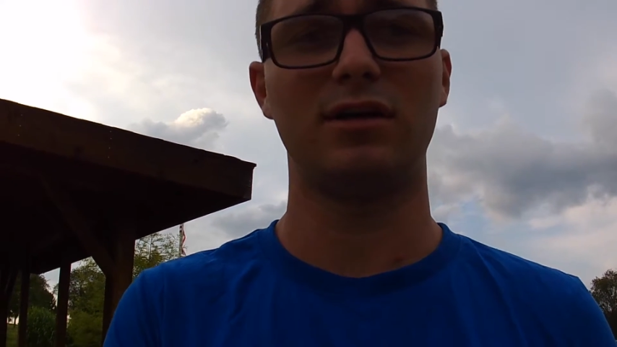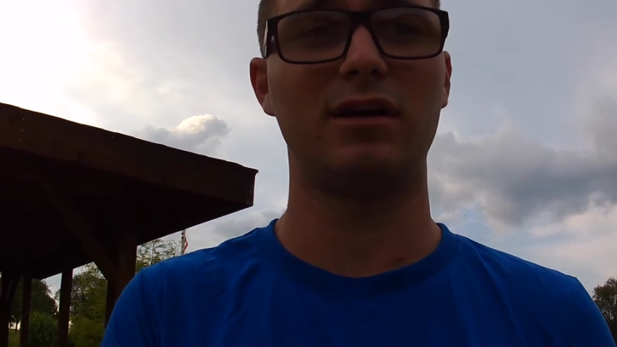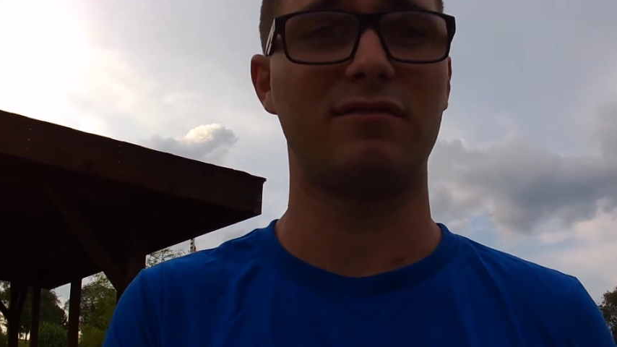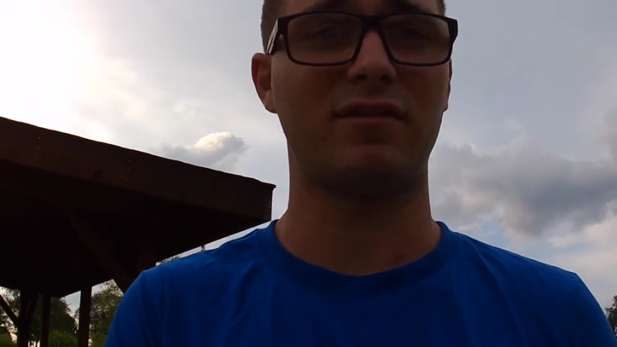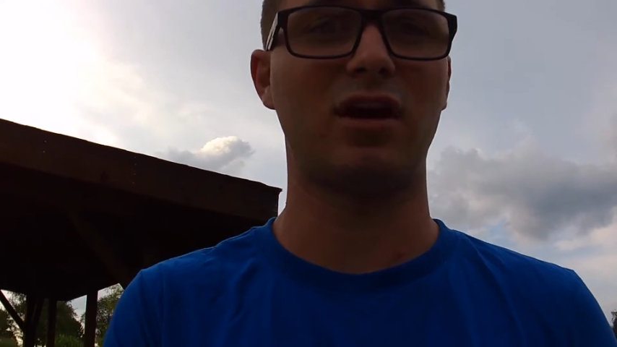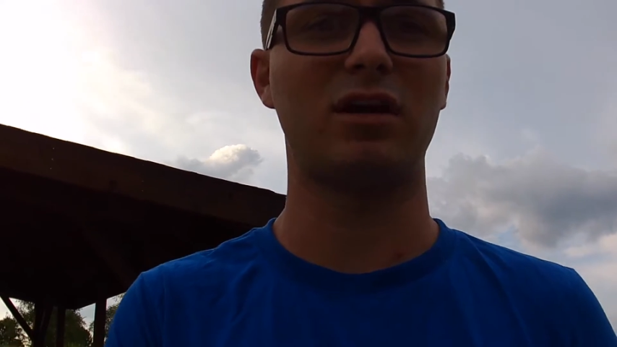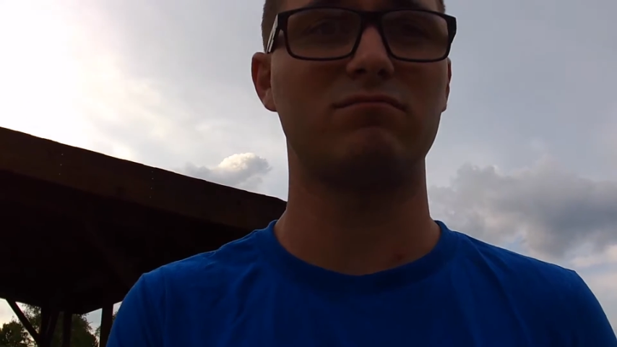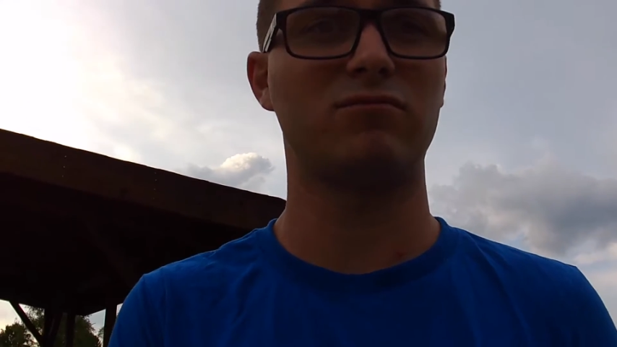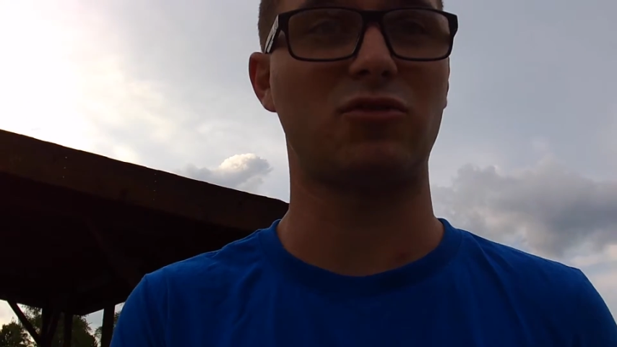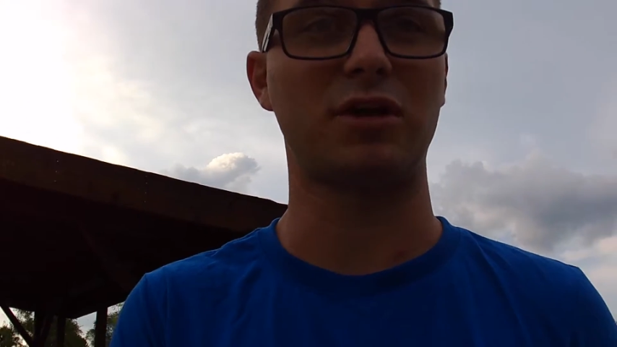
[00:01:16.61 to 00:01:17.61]
if not
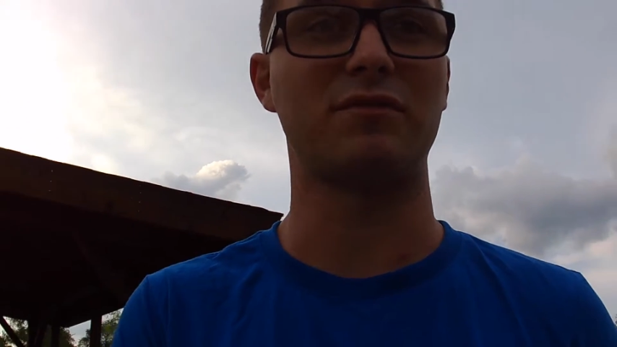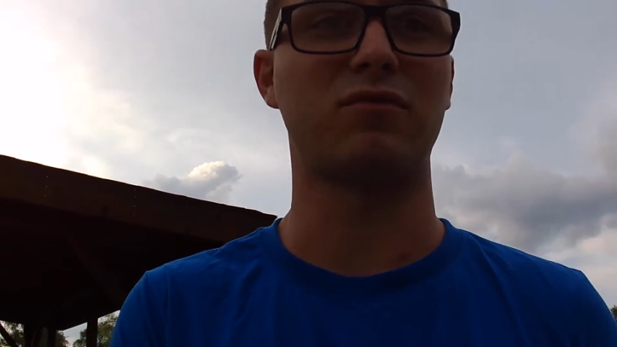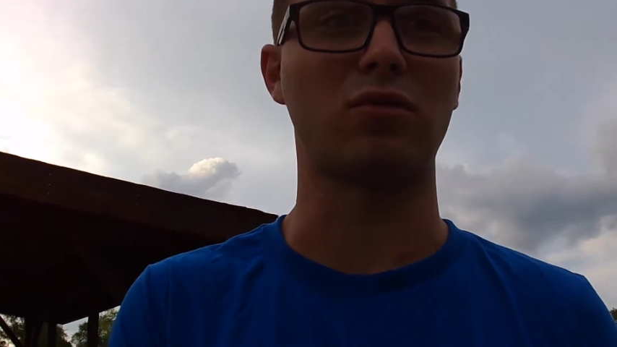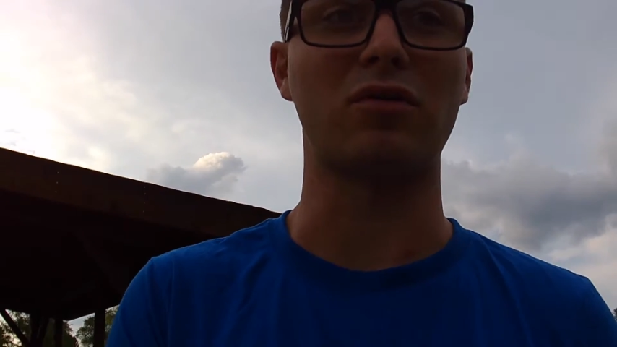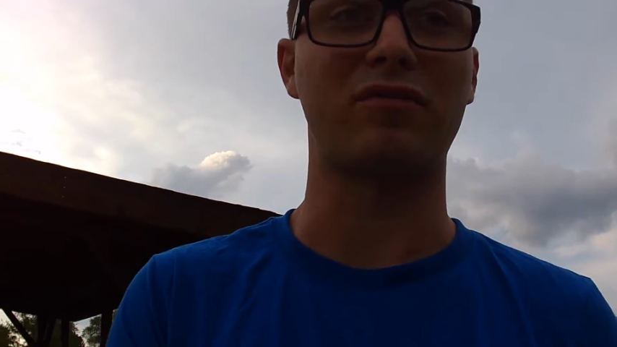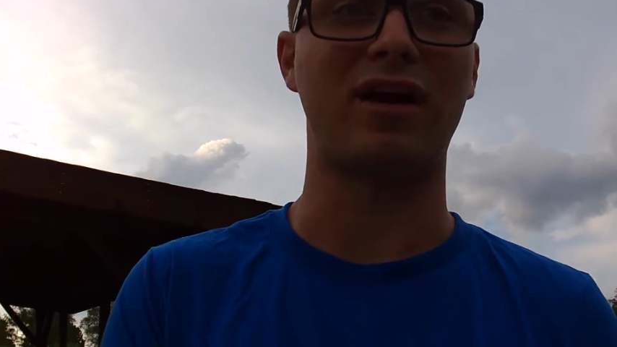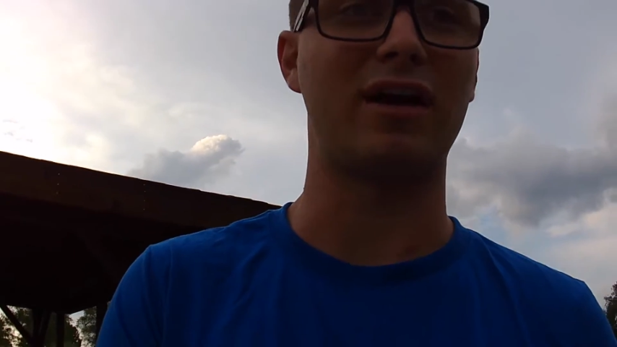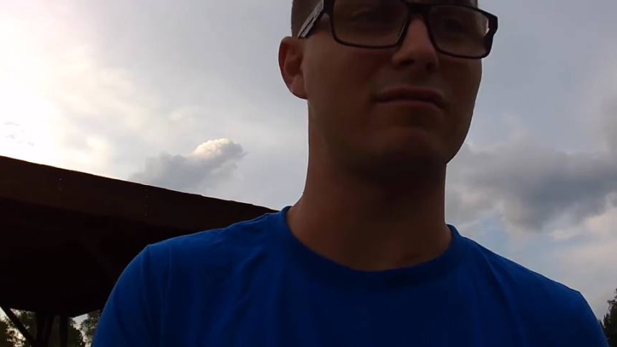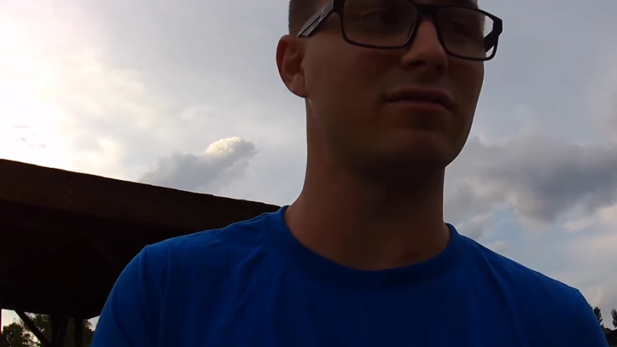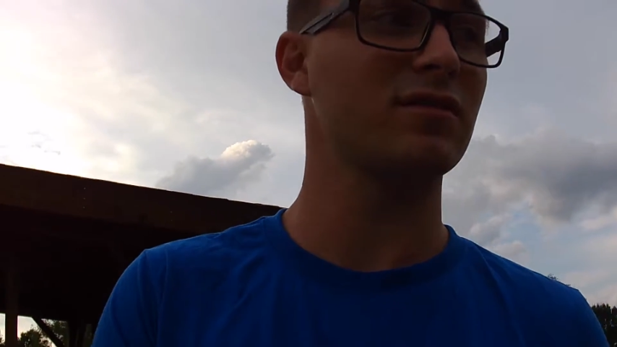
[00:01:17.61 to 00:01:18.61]
3, 4, 5,